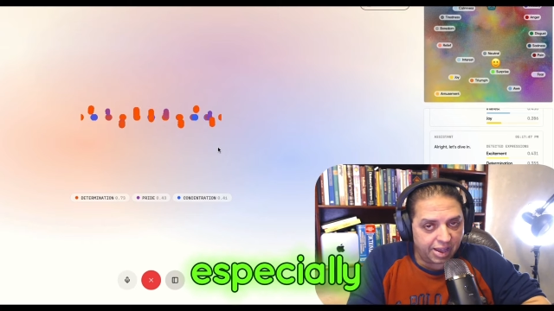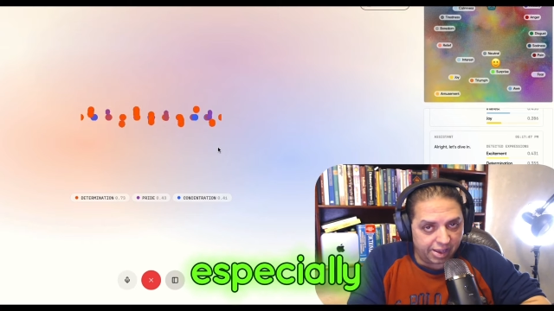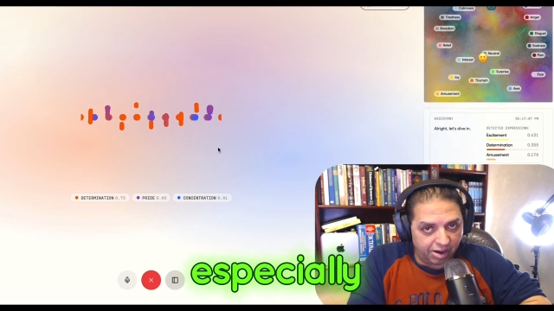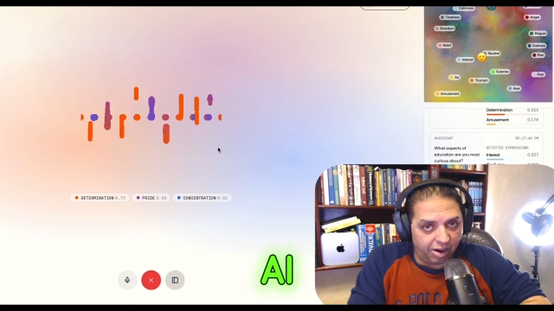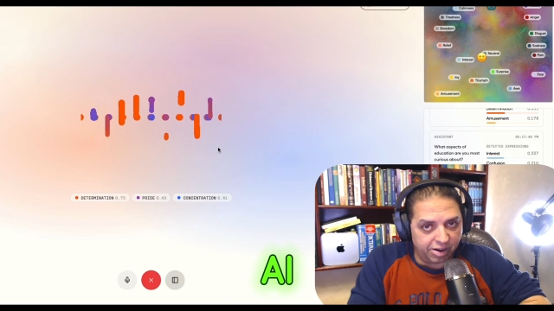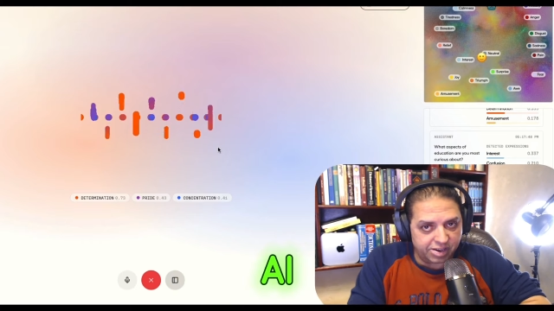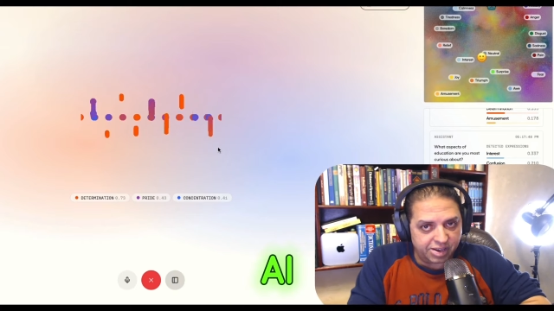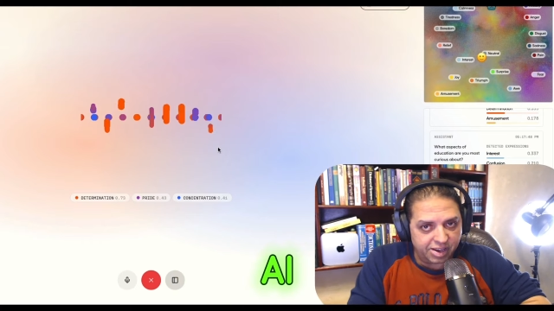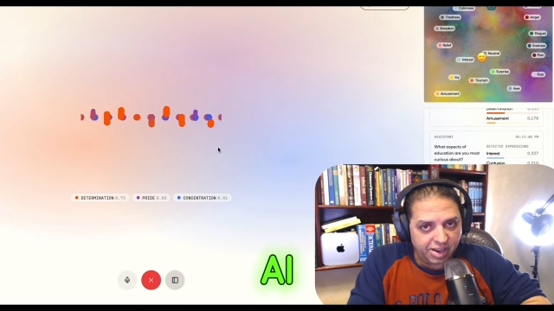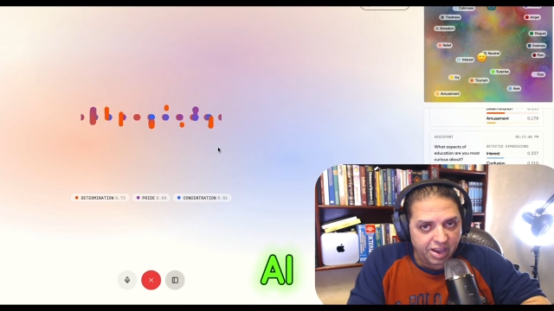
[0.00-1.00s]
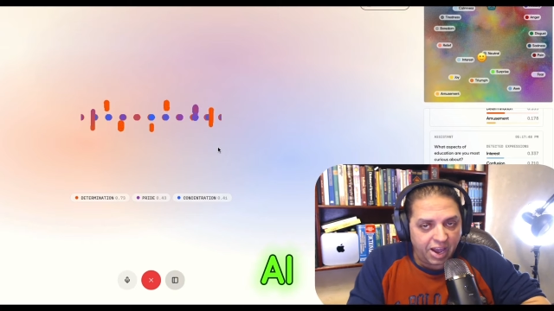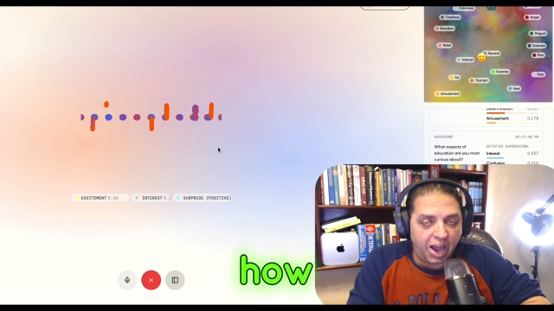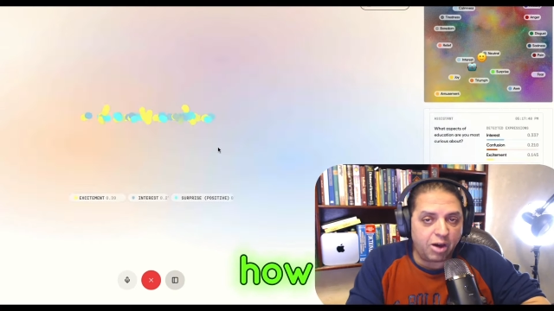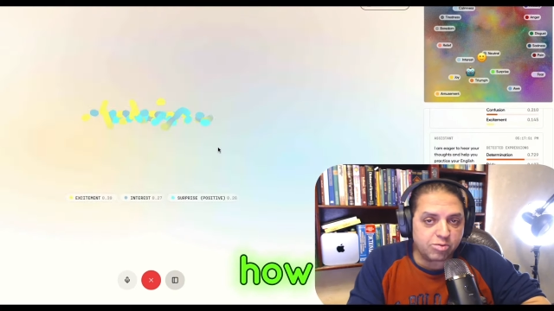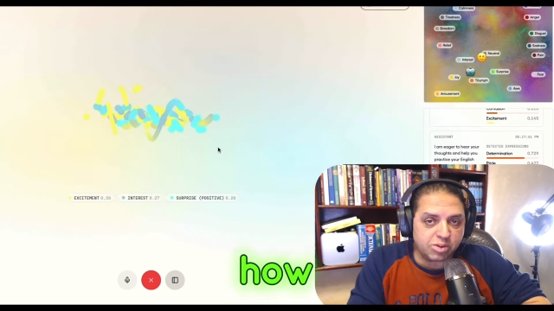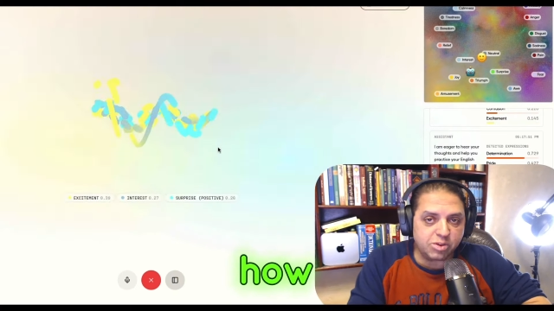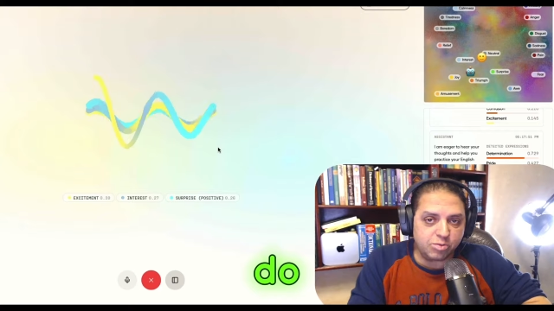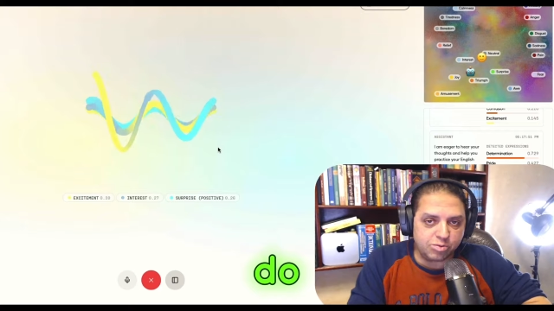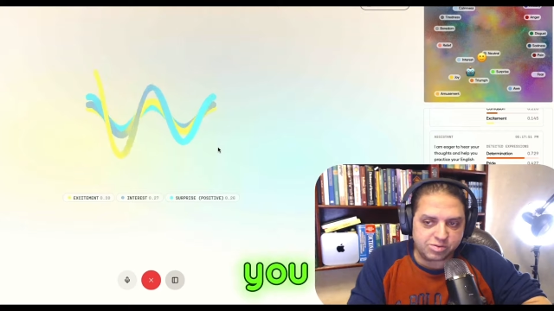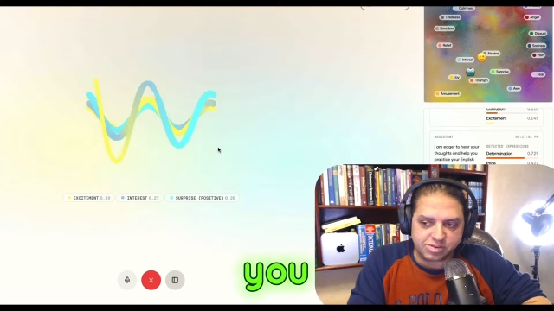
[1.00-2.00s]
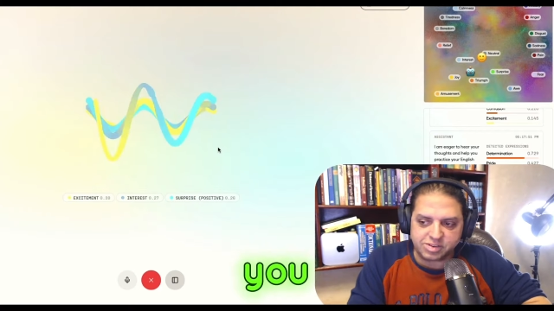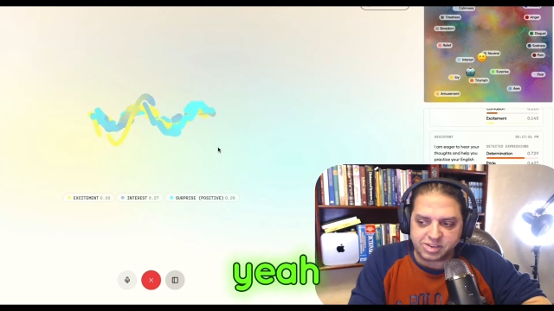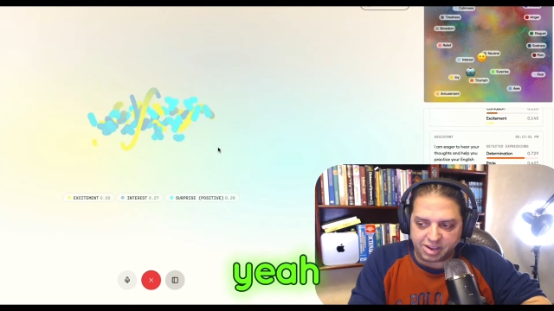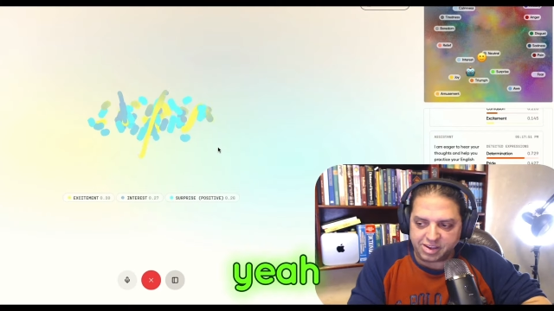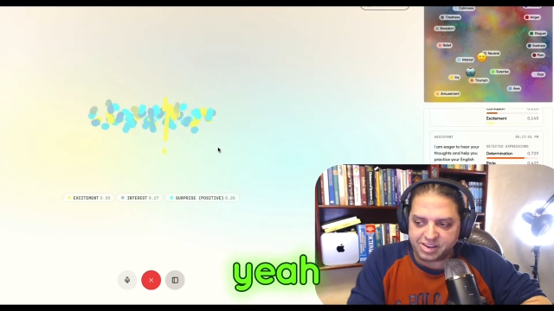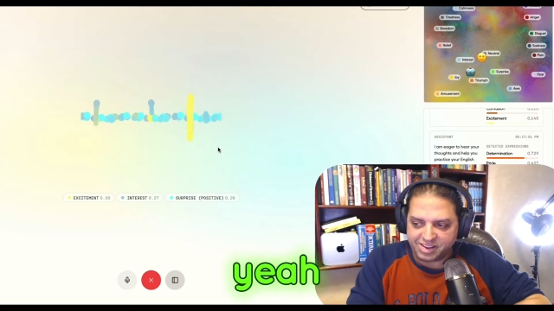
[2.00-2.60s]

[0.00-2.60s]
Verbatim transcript: AI. How uh, to professor. use yeah